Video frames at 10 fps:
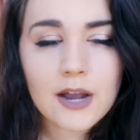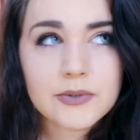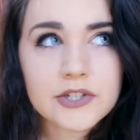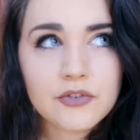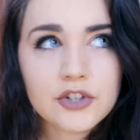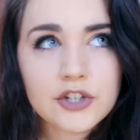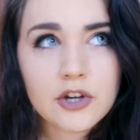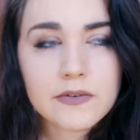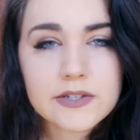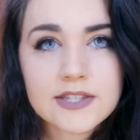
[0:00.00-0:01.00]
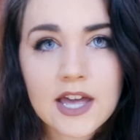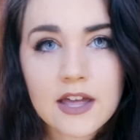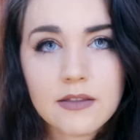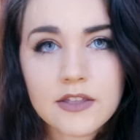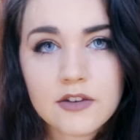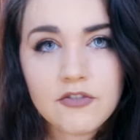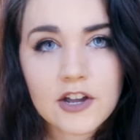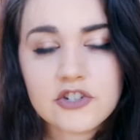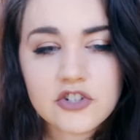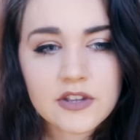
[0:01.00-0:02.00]
I was like really nervous that the
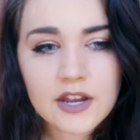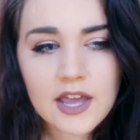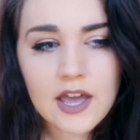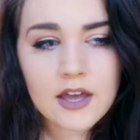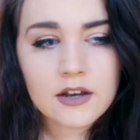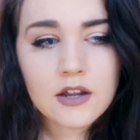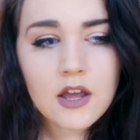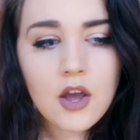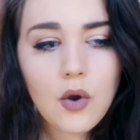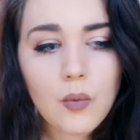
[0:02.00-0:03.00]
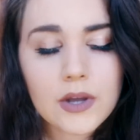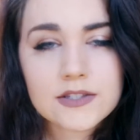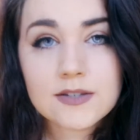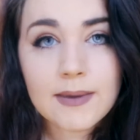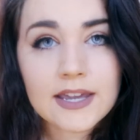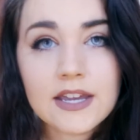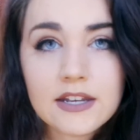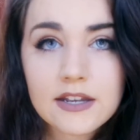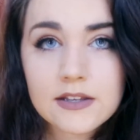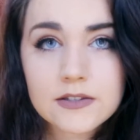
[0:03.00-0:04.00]
infection that I had went to my
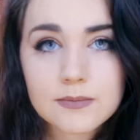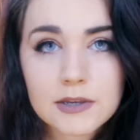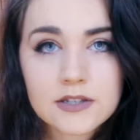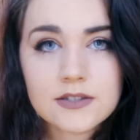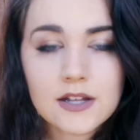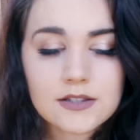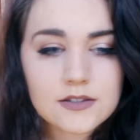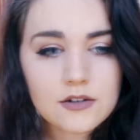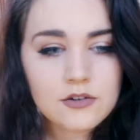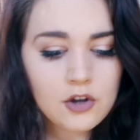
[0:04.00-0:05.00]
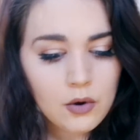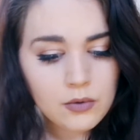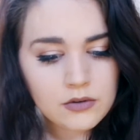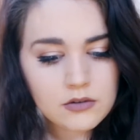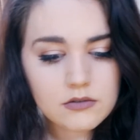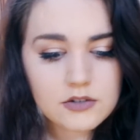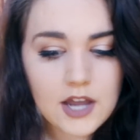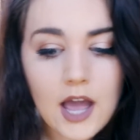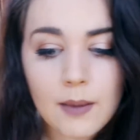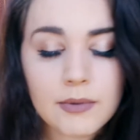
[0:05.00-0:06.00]
kidneys, because that's known to
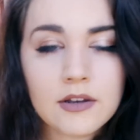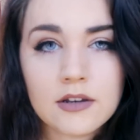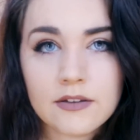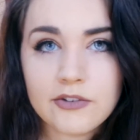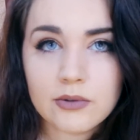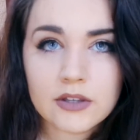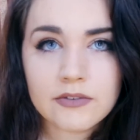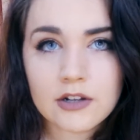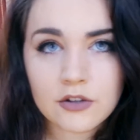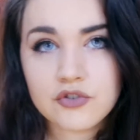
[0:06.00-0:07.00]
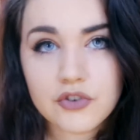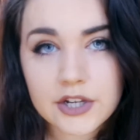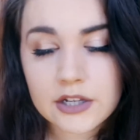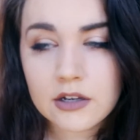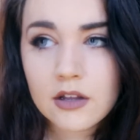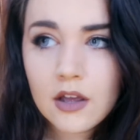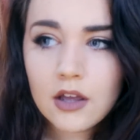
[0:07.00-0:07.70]
happen if you leave it untreated.